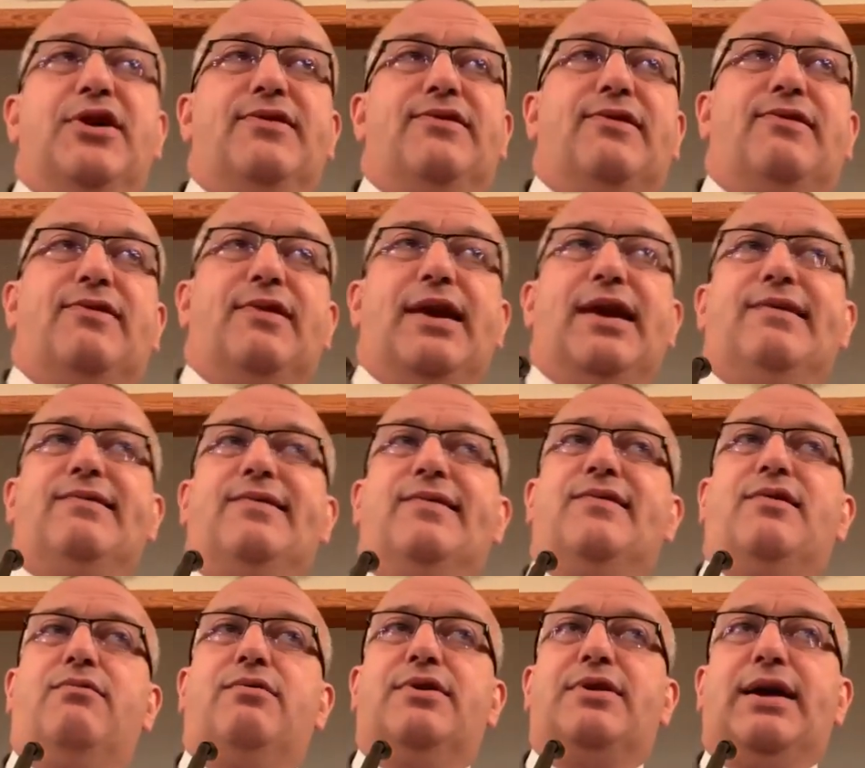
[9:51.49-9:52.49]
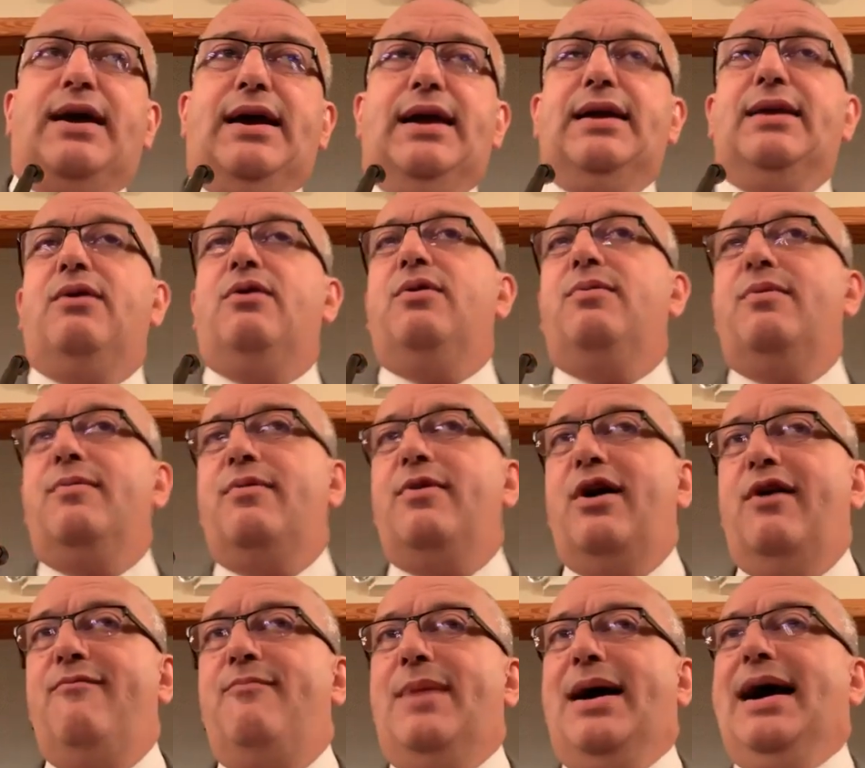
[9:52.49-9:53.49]
Jesus says, is going to take
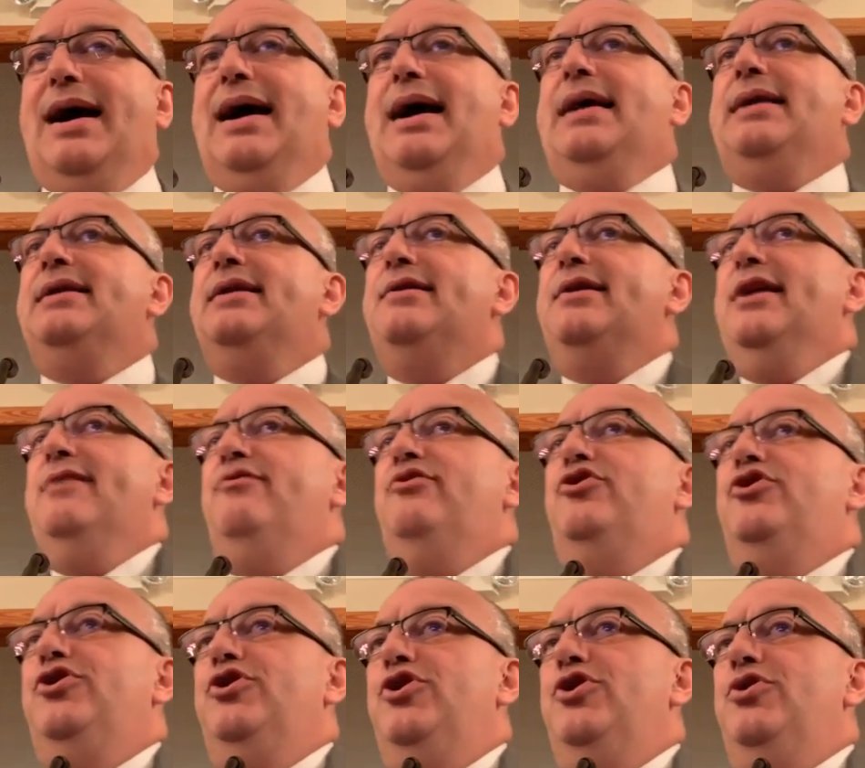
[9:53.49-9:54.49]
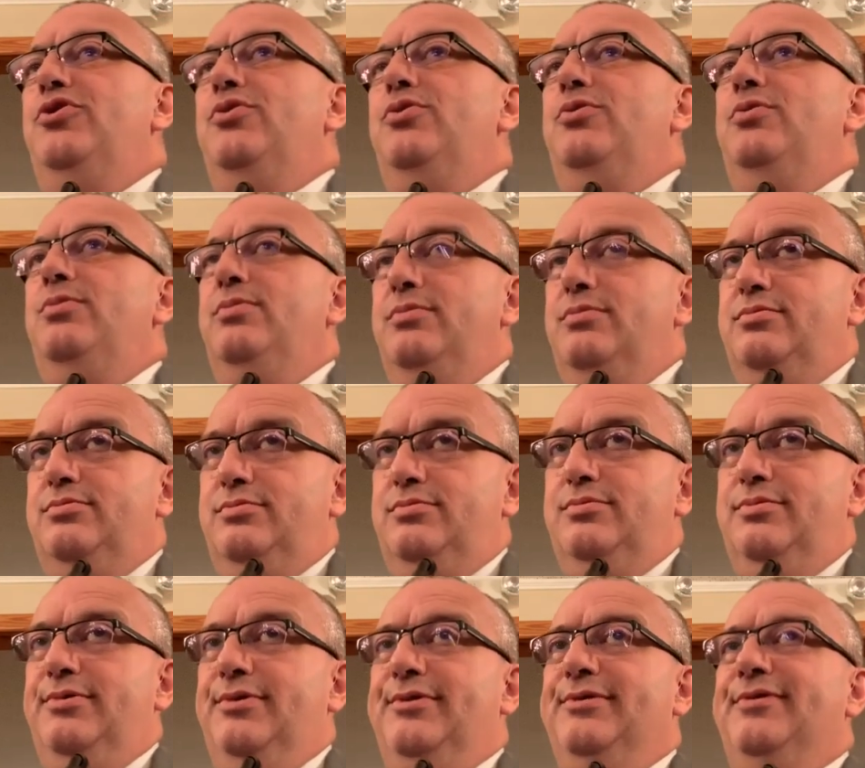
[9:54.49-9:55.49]
of mine, give it to you,
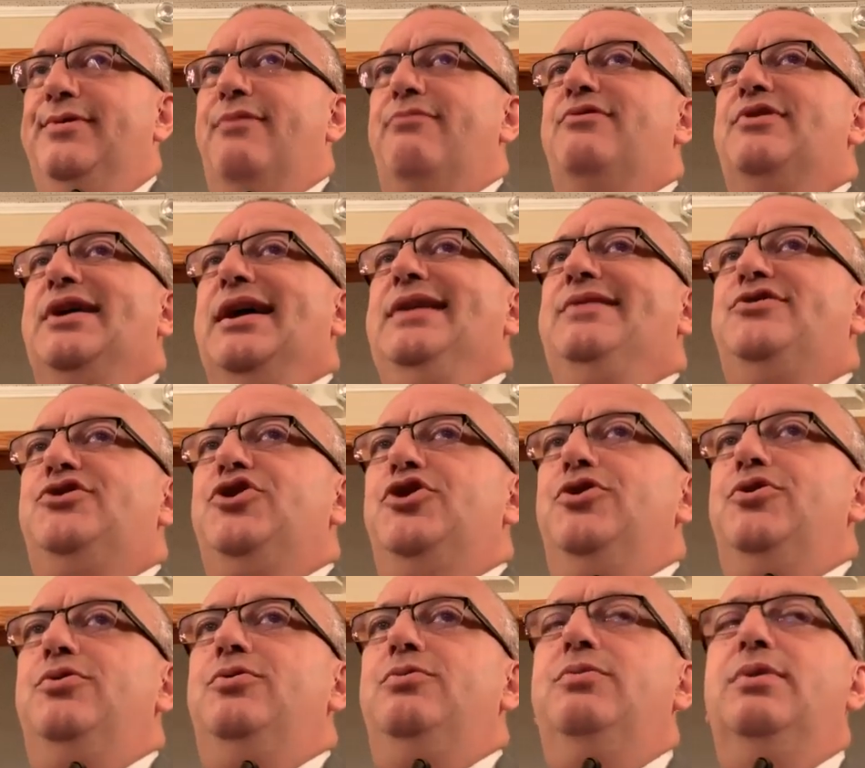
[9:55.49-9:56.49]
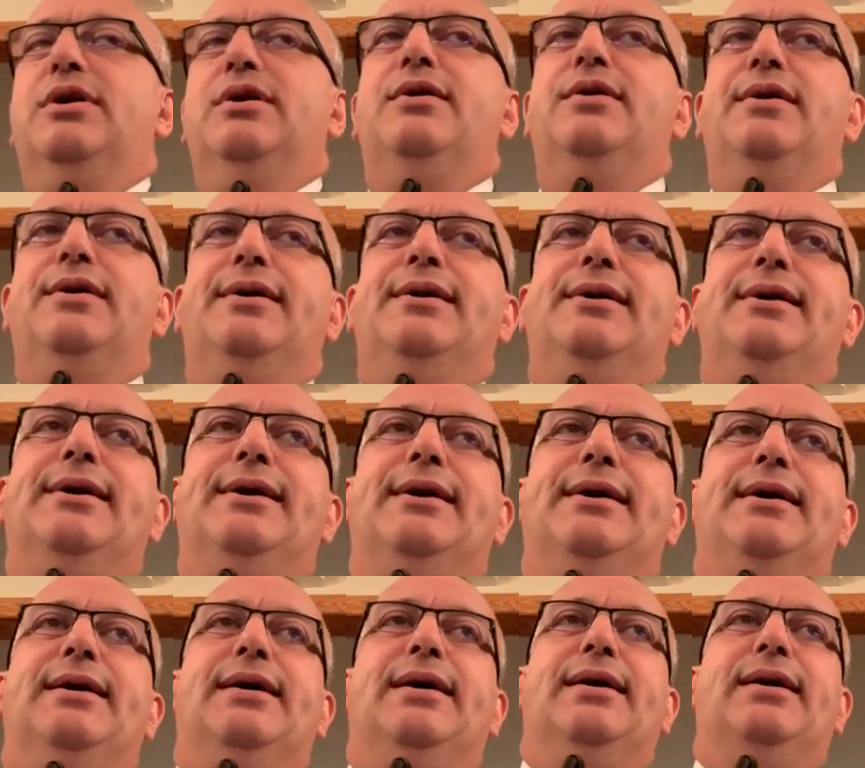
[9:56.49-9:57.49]
going to teach you
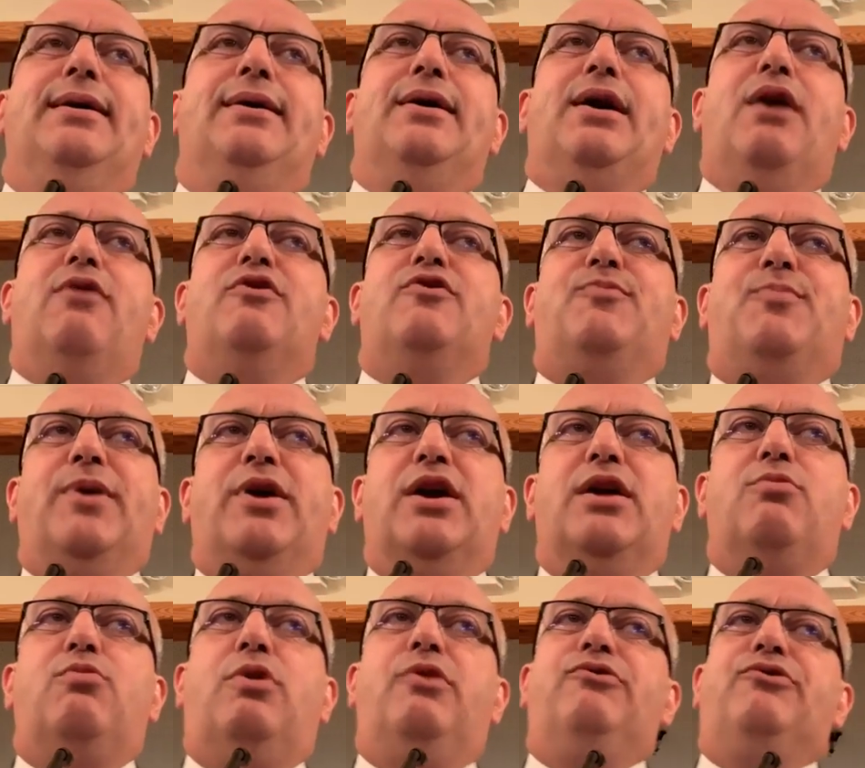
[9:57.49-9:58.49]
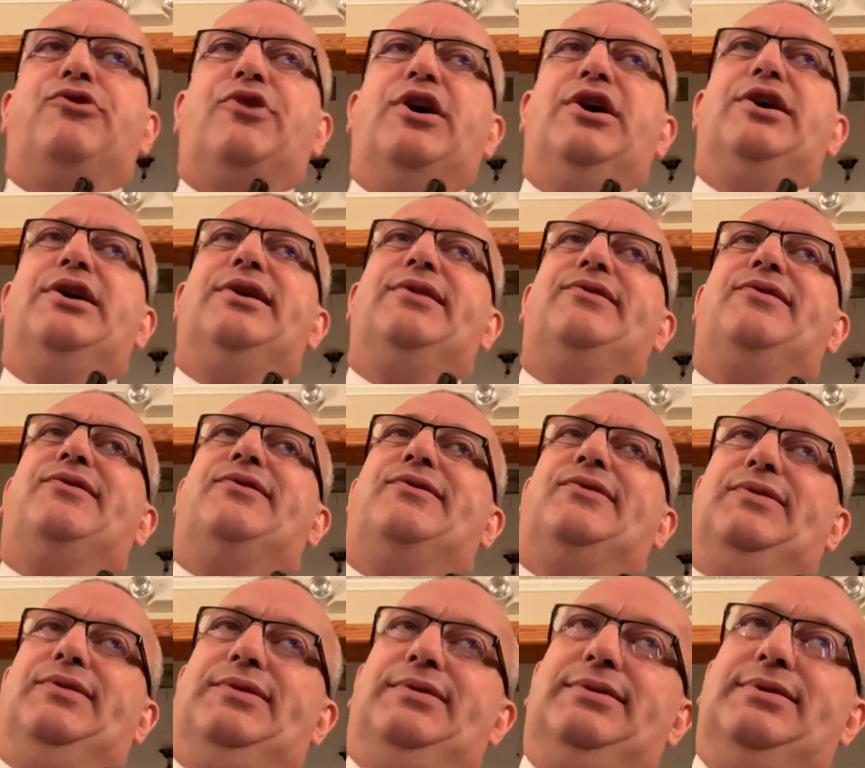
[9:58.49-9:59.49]
Holy Spirit wants
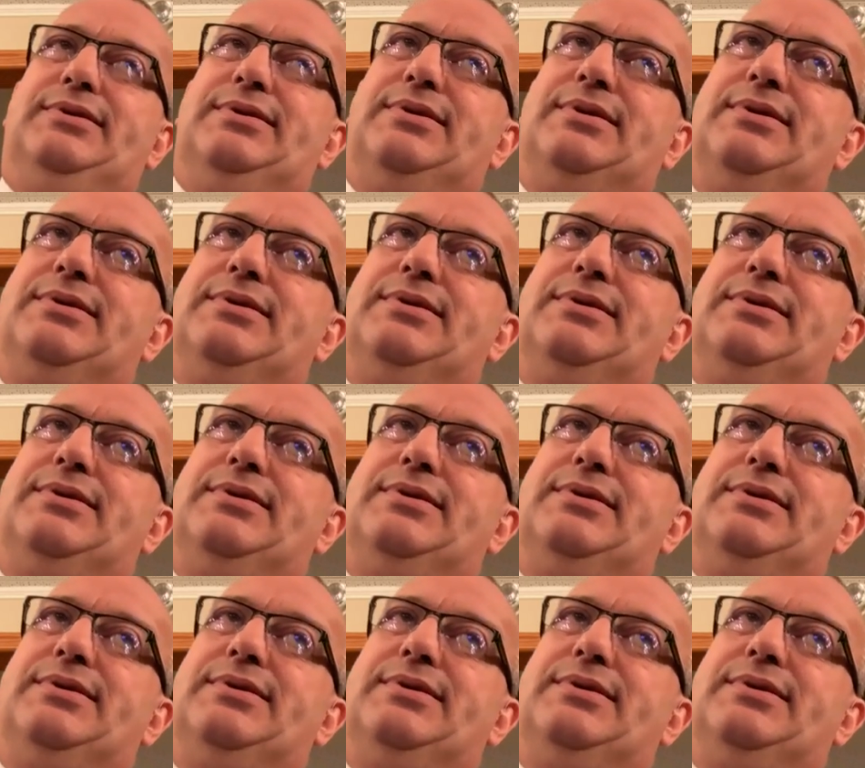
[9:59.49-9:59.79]
us,